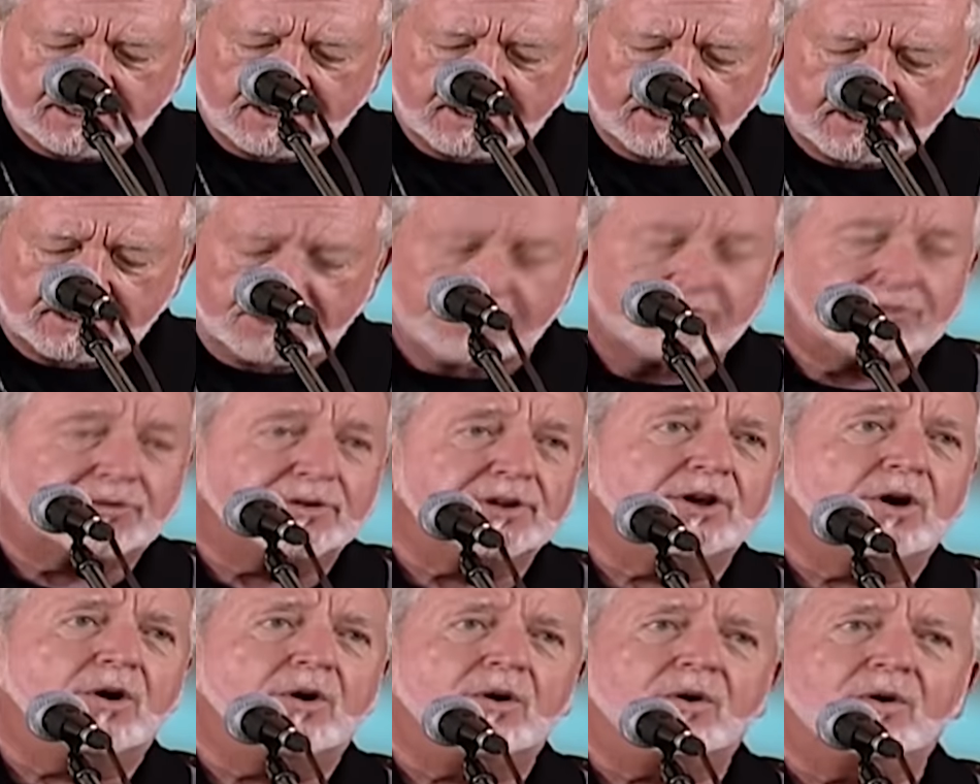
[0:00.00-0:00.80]
If
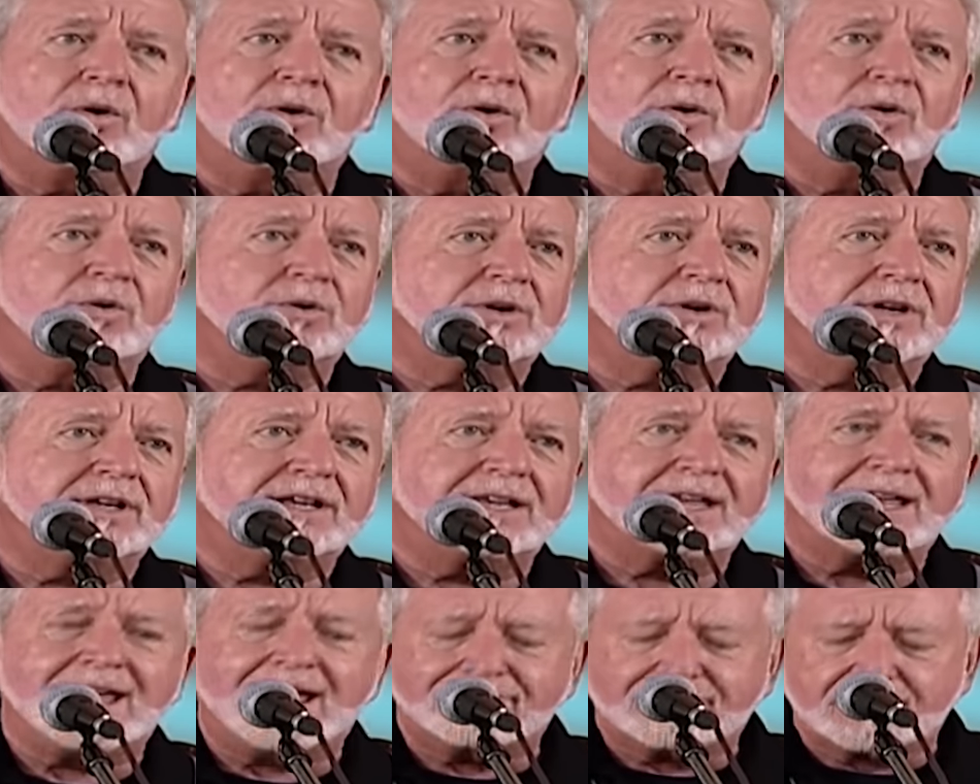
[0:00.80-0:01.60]
we only
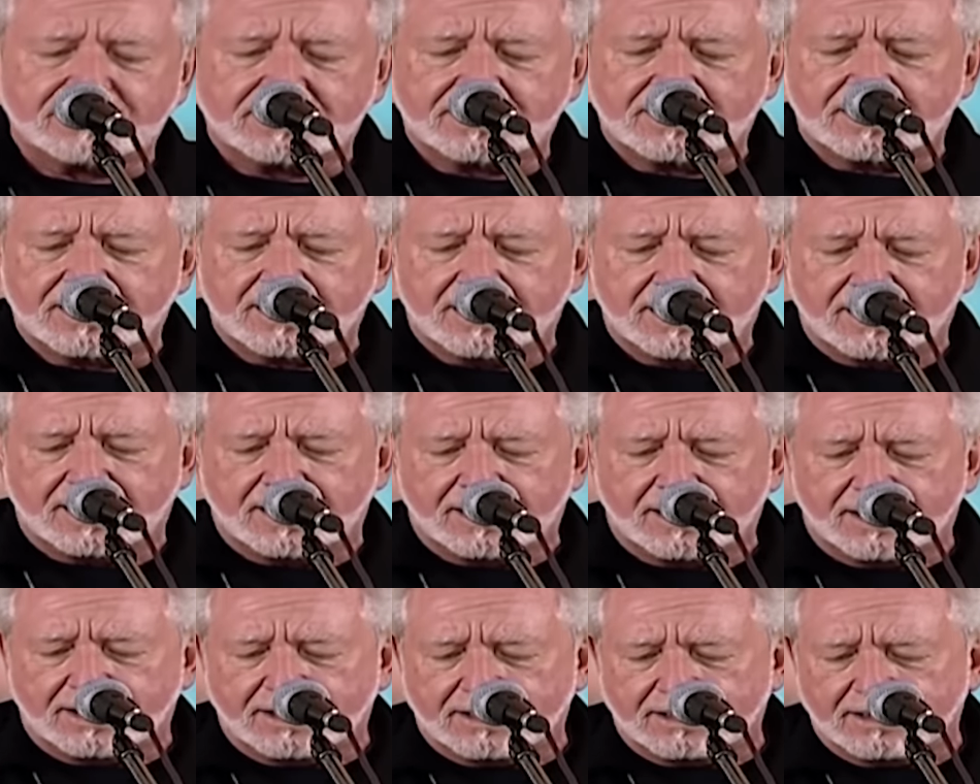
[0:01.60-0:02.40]
have
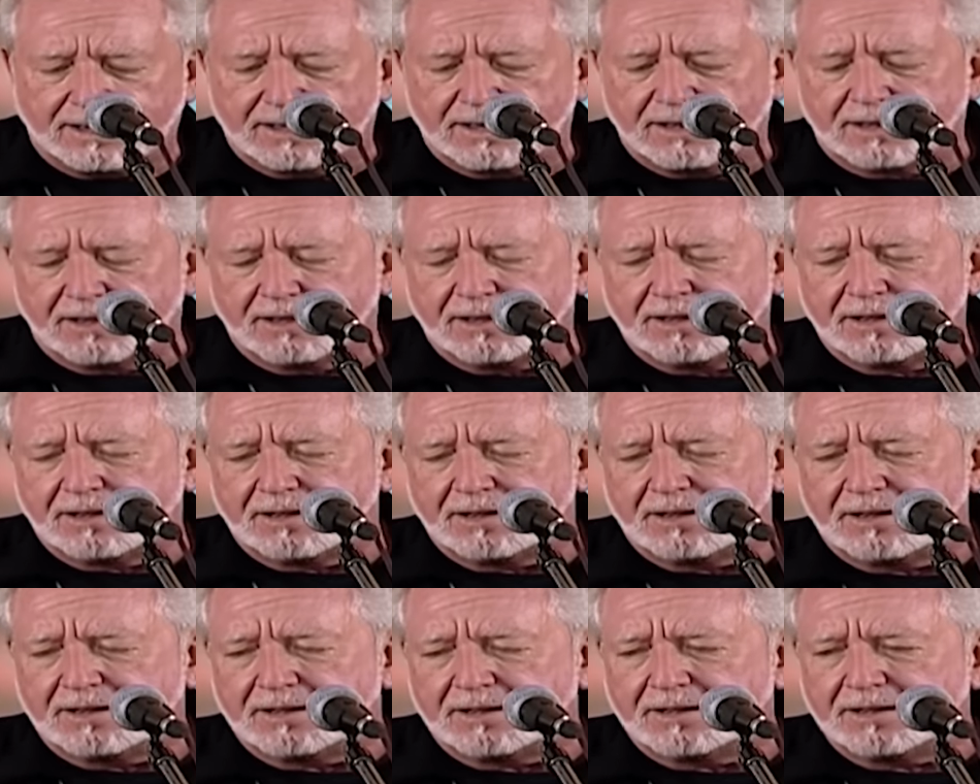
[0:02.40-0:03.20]

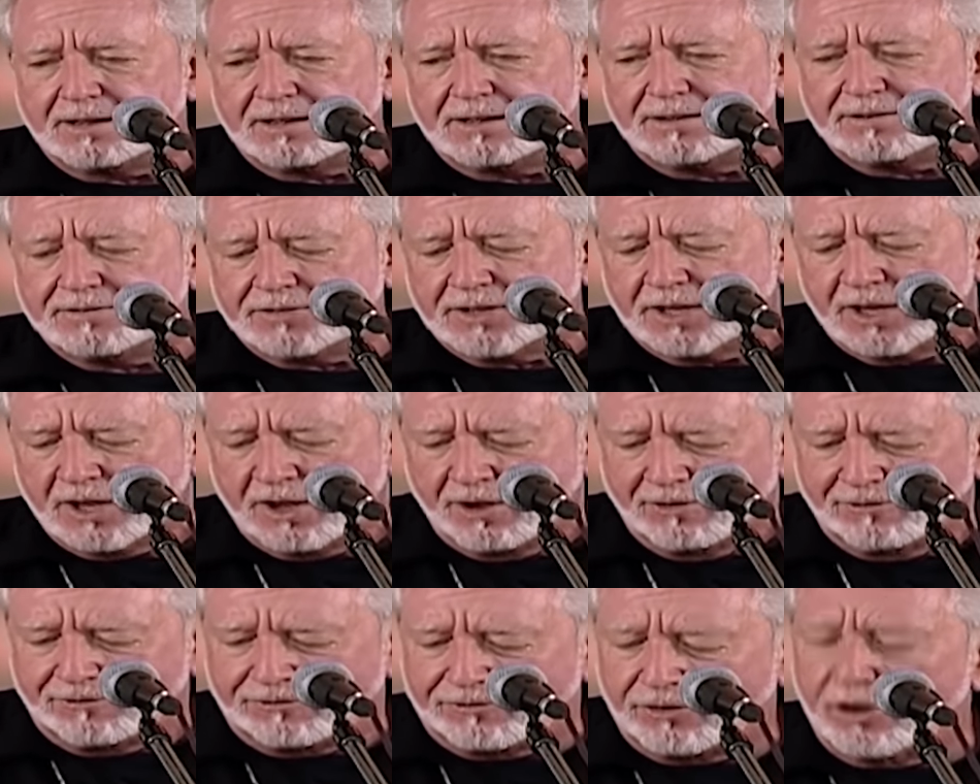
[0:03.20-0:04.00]
love
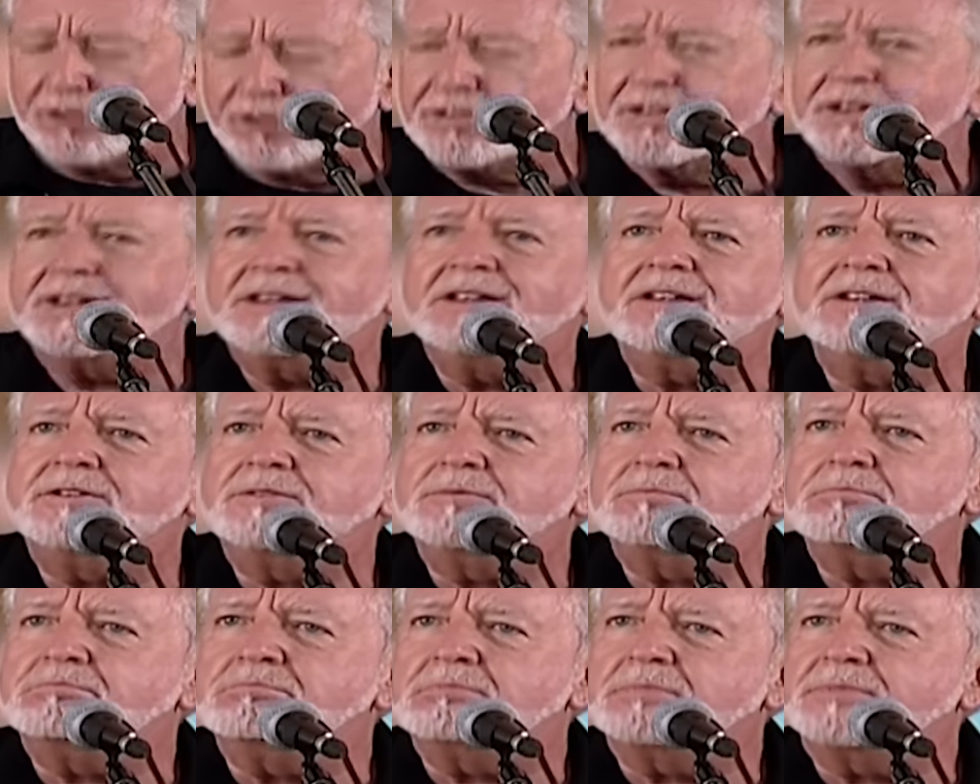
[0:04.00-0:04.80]
for the
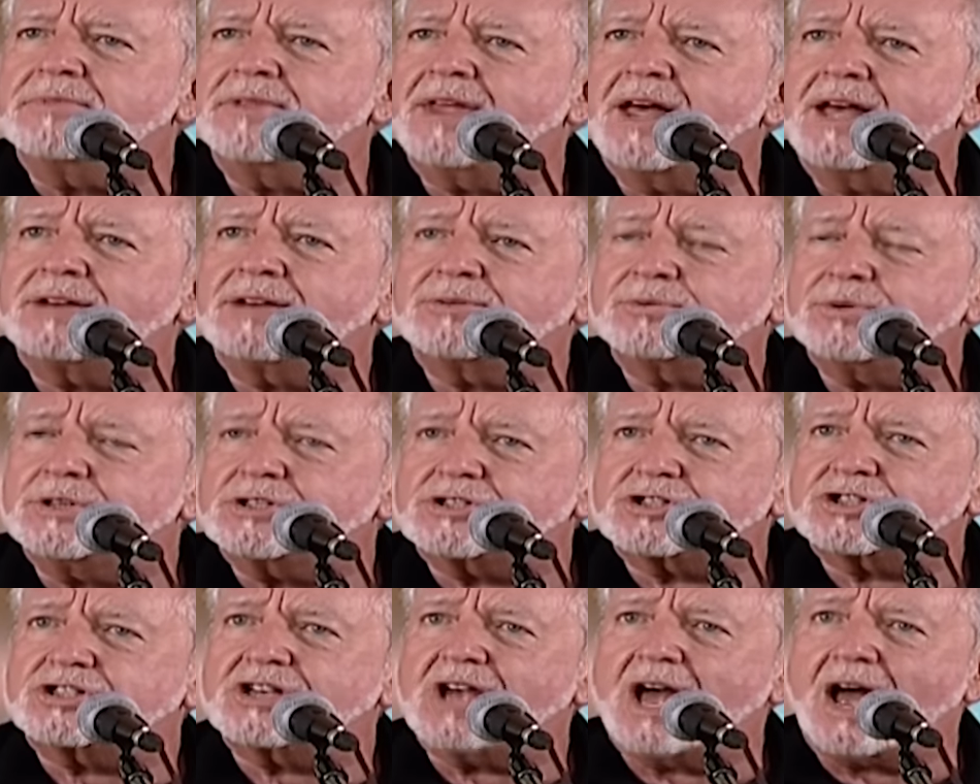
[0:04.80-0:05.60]
hymn that we
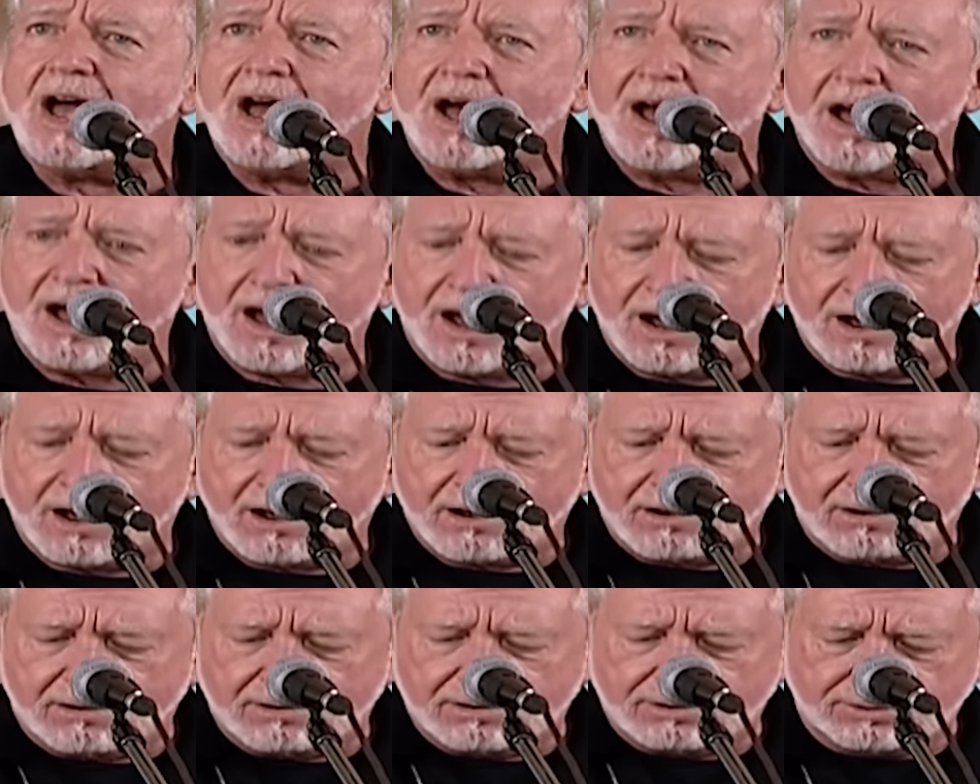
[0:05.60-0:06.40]

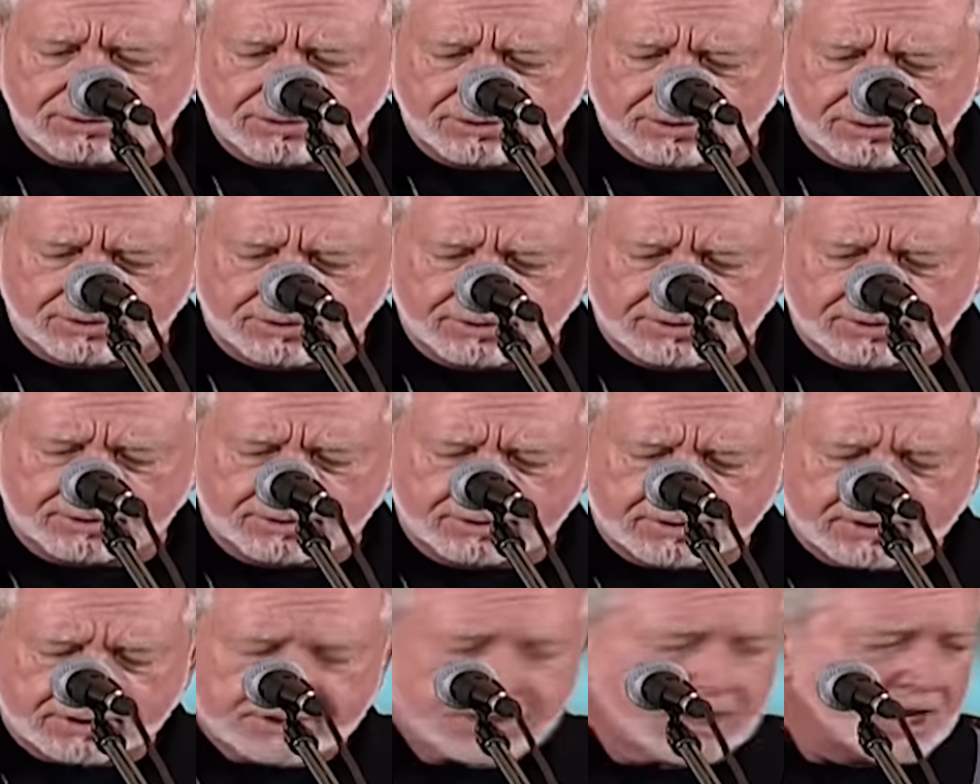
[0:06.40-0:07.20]

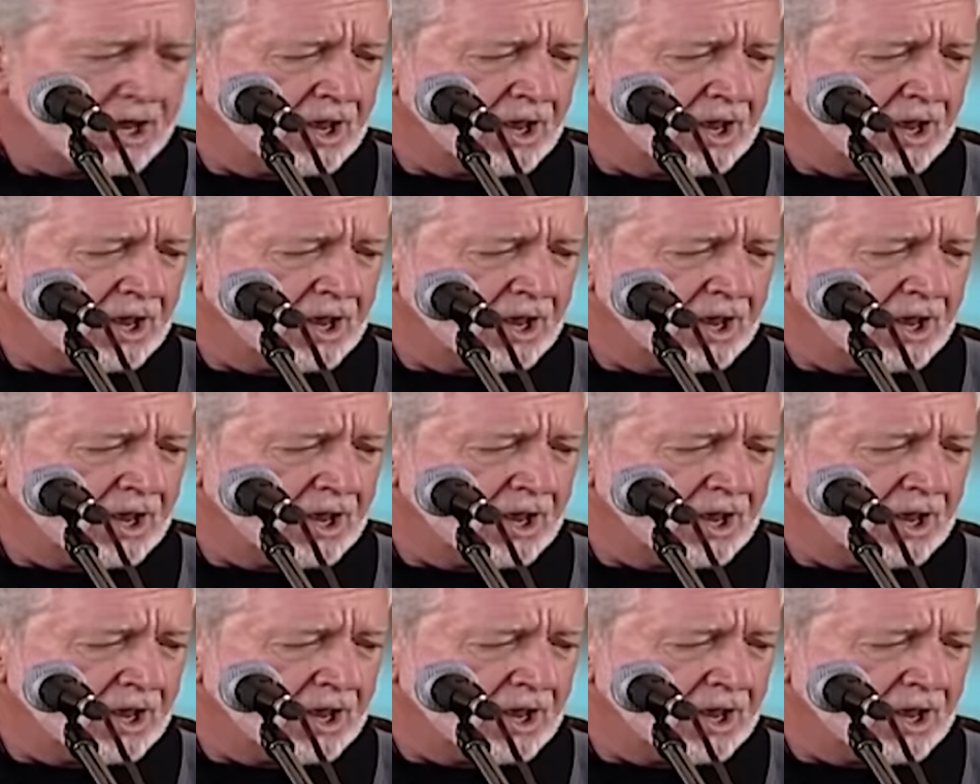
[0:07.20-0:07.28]
shout,